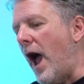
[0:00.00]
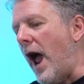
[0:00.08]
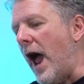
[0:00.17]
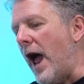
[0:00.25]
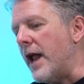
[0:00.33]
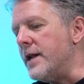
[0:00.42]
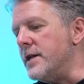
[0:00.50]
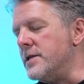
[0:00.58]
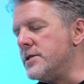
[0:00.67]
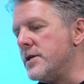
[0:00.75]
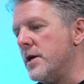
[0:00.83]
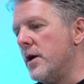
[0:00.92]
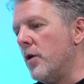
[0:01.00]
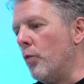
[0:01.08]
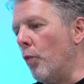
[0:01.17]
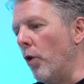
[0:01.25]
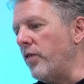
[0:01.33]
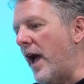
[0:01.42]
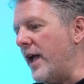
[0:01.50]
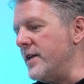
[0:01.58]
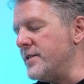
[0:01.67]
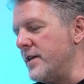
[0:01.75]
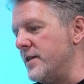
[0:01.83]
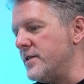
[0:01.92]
And what that is